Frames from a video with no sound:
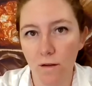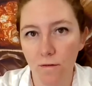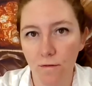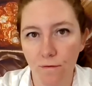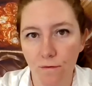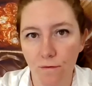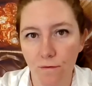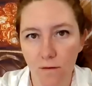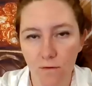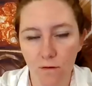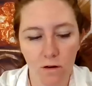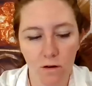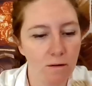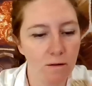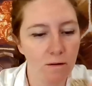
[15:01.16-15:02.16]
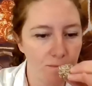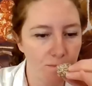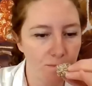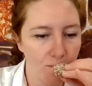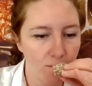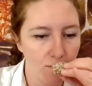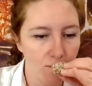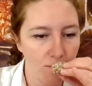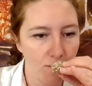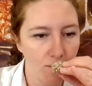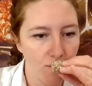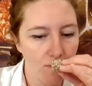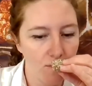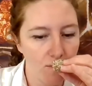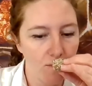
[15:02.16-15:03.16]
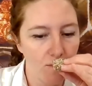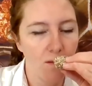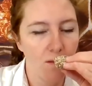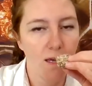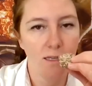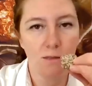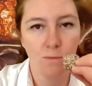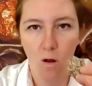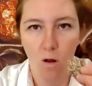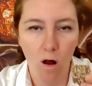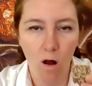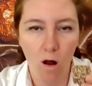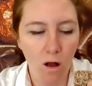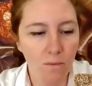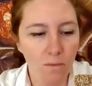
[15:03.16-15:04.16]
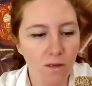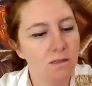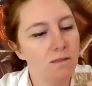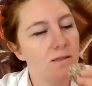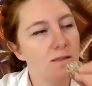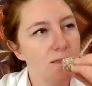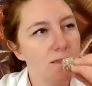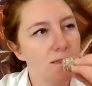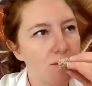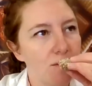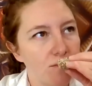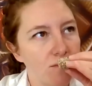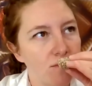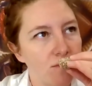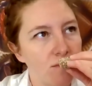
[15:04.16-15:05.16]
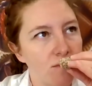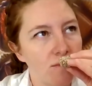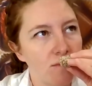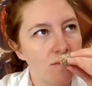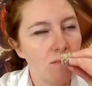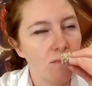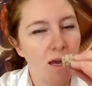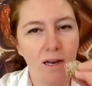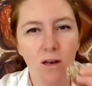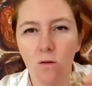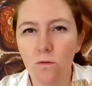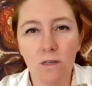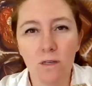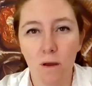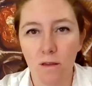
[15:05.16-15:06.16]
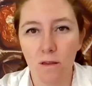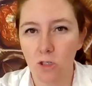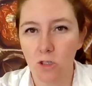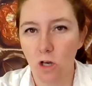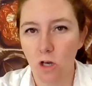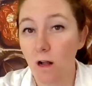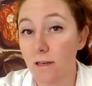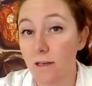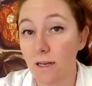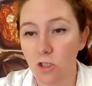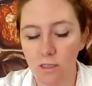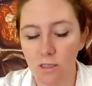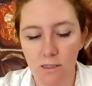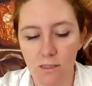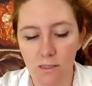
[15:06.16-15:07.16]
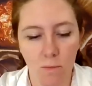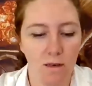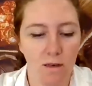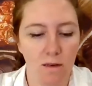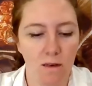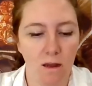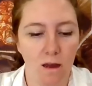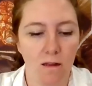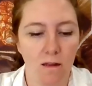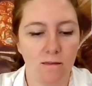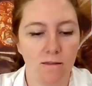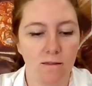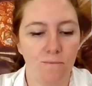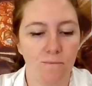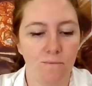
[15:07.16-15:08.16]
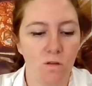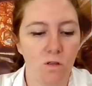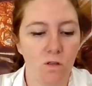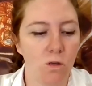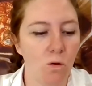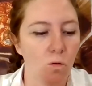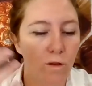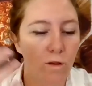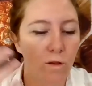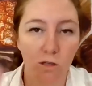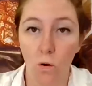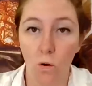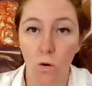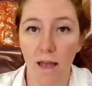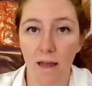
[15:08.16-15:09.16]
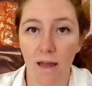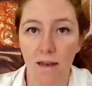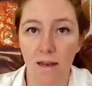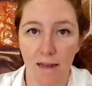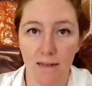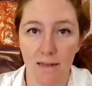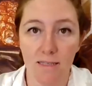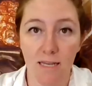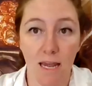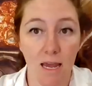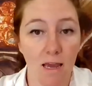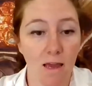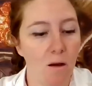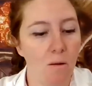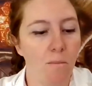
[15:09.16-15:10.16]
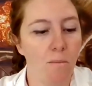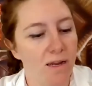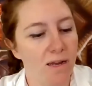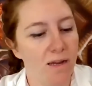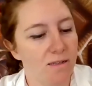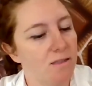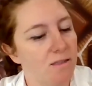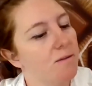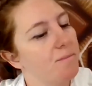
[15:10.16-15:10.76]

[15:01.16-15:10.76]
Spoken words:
flavor. I smell almonds. I don't really smell the chocolate. I just smell the nuts. So let's go ahead and take a bite.